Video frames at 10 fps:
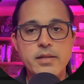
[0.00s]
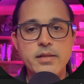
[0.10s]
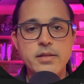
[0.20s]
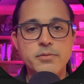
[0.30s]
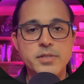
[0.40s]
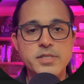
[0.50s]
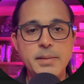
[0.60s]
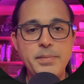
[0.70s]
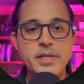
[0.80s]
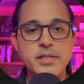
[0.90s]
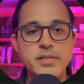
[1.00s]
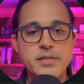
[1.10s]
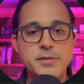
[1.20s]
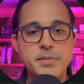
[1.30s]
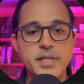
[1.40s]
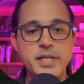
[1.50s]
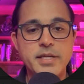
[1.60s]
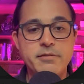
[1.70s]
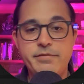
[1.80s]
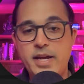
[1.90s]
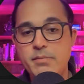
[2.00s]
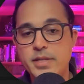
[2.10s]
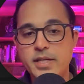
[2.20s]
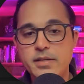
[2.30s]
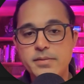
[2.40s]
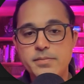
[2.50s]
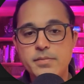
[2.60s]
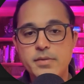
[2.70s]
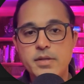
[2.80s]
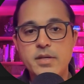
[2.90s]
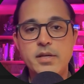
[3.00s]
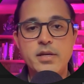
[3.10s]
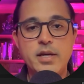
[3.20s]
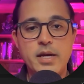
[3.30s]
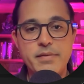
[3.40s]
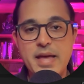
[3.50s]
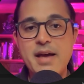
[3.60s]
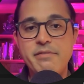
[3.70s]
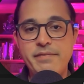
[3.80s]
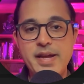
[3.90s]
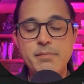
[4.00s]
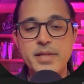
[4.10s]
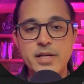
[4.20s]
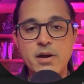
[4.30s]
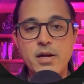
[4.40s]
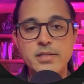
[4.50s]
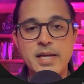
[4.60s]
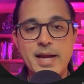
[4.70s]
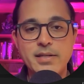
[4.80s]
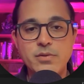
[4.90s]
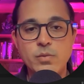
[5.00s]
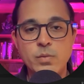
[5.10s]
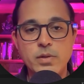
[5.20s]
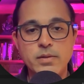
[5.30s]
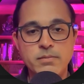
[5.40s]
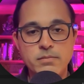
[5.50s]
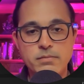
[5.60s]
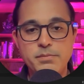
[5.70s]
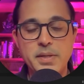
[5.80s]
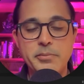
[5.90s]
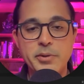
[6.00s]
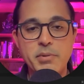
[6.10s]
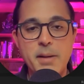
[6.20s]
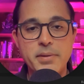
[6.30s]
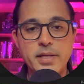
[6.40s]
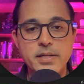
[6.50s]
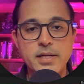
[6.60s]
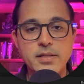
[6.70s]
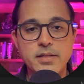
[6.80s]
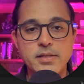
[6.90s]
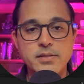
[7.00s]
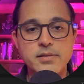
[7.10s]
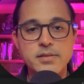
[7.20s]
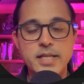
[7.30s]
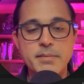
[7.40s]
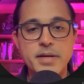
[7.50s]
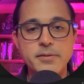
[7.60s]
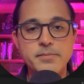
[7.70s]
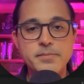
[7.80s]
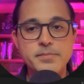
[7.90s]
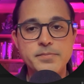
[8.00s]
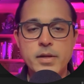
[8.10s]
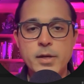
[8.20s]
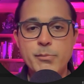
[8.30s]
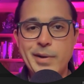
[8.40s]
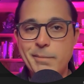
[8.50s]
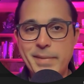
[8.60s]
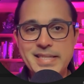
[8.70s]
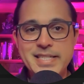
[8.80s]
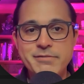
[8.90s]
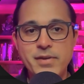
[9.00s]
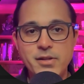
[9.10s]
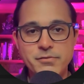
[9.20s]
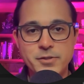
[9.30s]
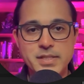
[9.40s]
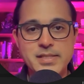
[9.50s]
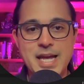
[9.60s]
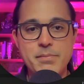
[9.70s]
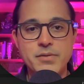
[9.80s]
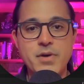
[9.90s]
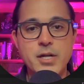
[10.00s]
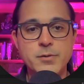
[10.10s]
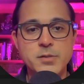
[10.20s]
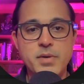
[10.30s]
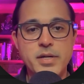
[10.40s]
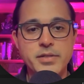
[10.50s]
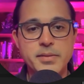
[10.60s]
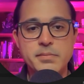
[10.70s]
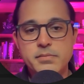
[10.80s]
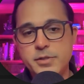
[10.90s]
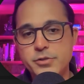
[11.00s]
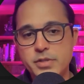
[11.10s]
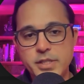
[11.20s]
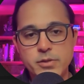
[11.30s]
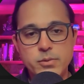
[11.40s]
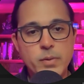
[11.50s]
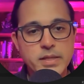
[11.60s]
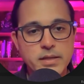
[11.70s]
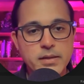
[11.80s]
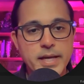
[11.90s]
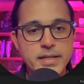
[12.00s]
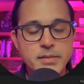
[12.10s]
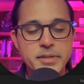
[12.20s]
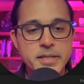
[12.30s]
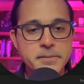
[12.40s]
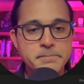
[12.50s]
the recipient to be family, that family contact will be pre-populated into this email. But by default, for this type of autoresponder, usually you would want the client to be there.